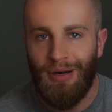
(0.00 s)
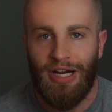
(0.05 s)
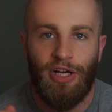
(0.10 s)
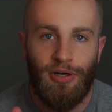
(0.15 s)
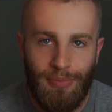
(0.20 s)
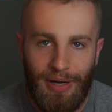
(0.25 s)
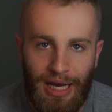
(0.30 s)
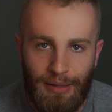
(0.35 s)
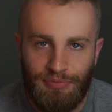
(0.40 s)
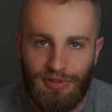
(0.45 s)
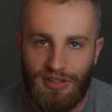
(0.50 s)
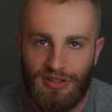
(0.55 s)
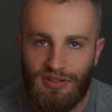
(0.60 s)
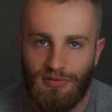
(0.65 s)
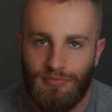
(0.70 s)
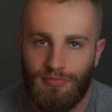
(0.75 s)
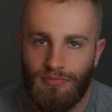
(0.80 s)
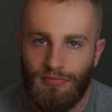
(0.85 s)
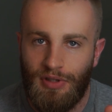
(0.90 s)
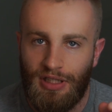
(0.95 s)
By your
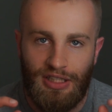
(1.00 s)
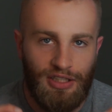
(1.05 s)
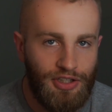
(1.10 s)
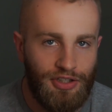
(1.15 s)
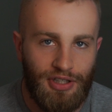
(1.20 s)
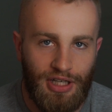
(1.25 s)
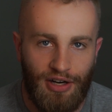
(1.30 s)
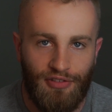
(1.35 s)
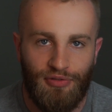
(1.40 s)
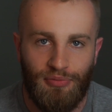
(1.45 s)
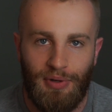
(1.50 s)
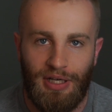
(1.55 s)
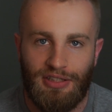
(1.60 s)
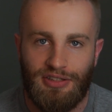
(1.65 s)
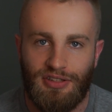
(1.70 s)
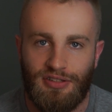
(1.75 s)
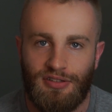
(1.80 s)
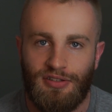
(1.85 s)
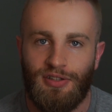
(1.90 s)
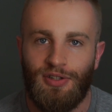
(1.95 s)
baptism and in your
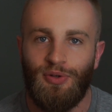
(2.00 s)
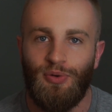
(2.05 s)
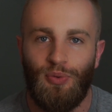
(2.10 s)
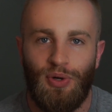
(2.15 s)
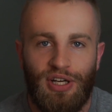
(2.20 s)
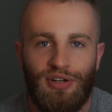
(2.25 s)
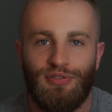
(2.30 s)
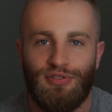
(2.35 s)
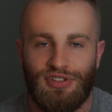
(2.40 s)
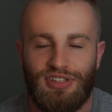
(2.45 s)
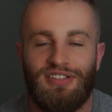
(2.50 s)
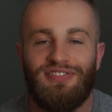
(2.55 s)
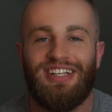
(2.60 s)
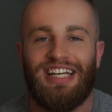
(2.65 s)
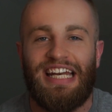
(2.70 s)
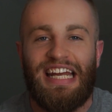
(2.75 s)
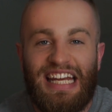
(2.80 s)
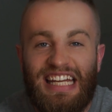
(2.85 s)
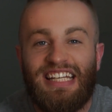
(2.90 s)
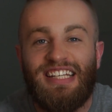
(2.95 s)
confirmation, we have received
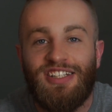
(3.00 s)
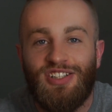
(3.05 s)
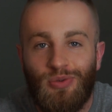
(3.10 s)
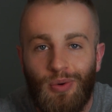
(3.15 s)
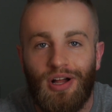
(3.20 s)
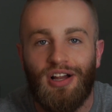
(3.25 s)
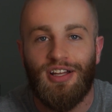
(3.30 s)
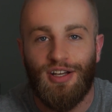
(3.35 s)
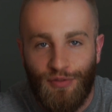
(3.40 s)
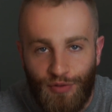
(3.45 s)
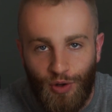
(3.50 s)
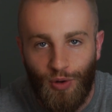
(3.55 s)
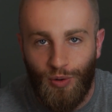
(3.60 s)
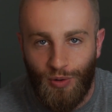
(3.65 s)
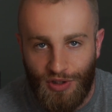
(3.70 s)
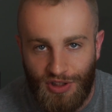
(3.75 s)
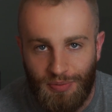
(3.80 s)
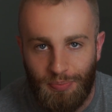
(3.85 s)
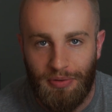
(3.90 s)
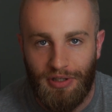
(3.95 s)
an indwelling of the
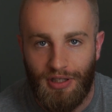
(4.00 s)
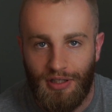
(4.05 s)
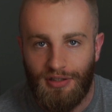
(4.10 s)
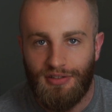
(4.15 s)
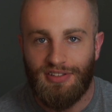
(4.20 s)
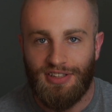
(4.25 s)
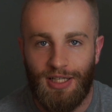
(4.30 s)
Holy Spirit.